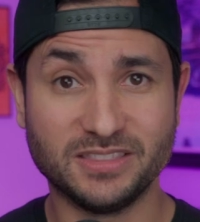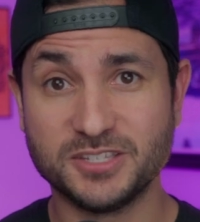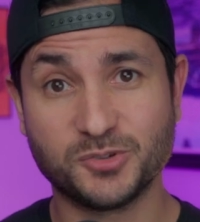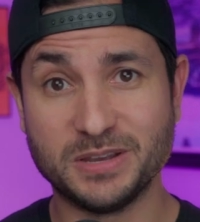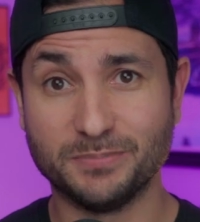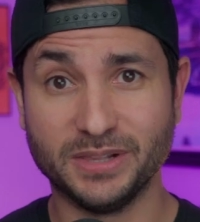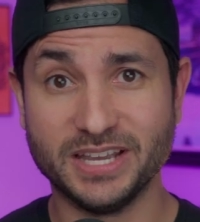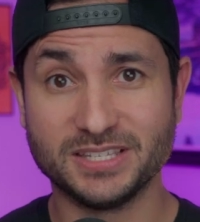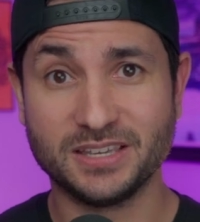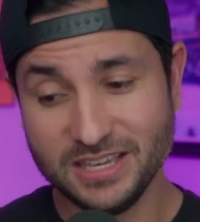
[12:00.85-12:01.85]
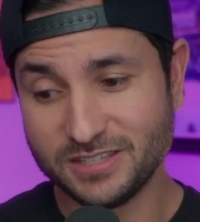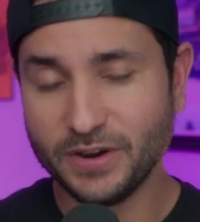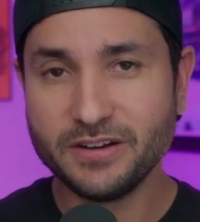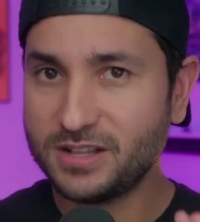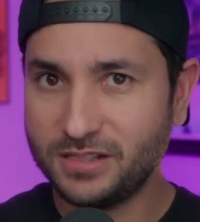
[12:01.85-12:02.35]
these screenplays. He's
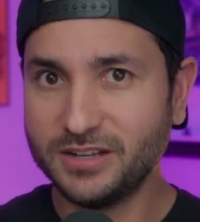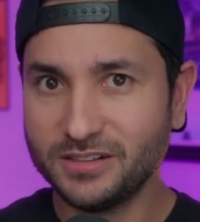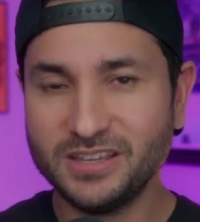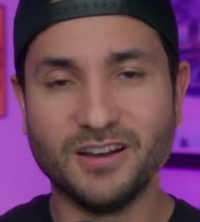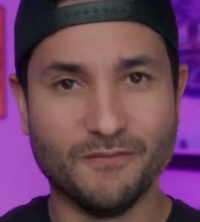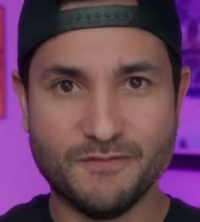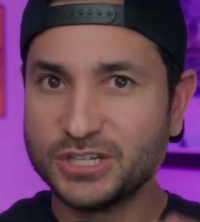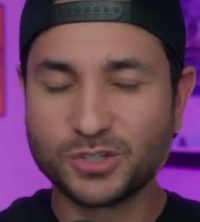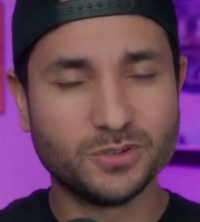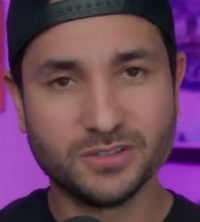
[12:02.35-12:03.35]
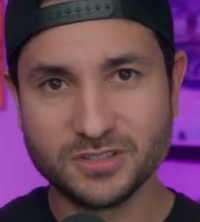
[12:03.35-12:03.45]
very clearly a visual